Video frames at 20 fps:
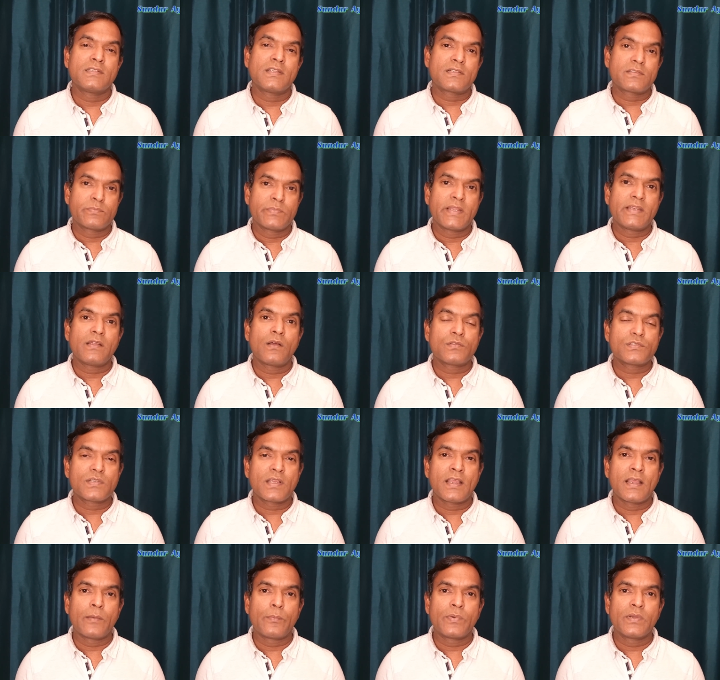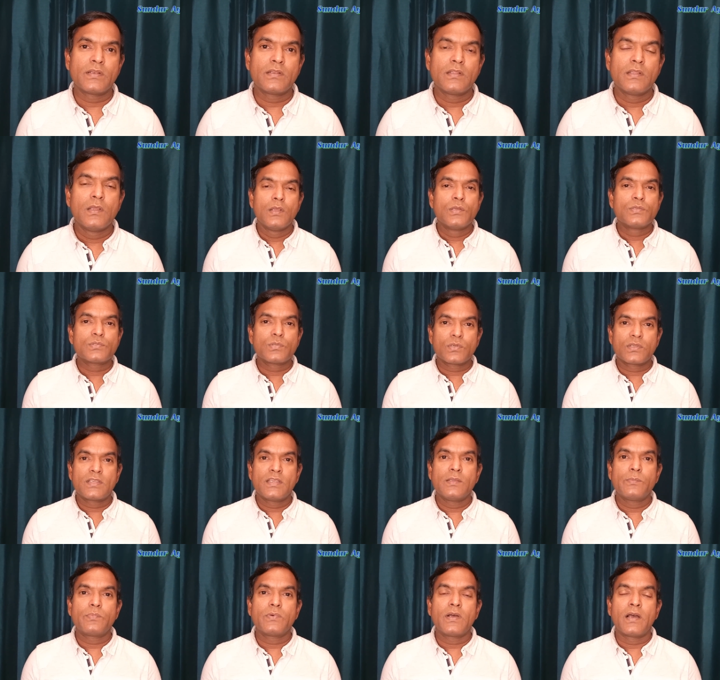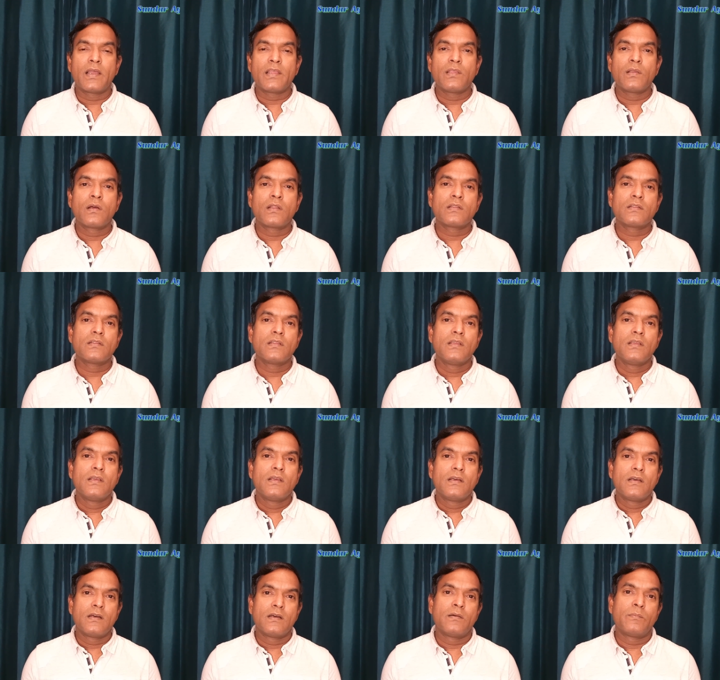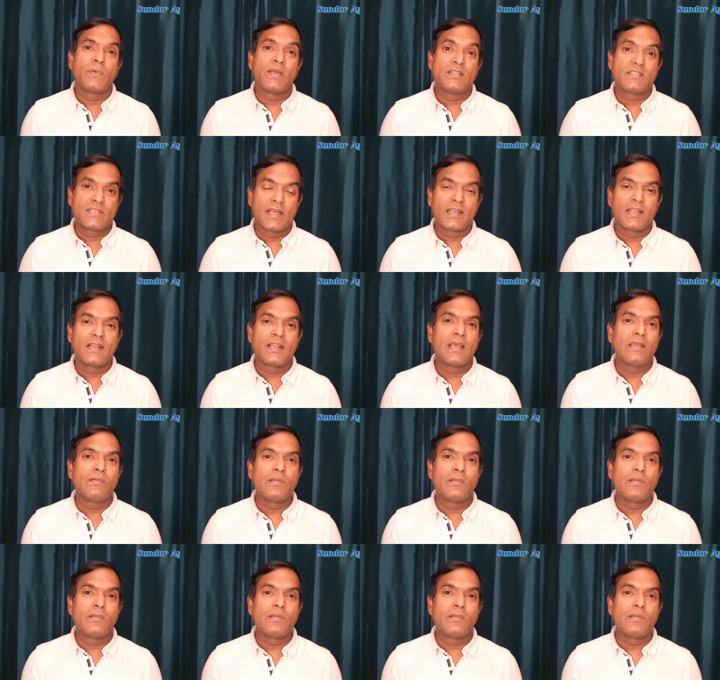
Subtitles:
That might also happen. So keep eye on my channel.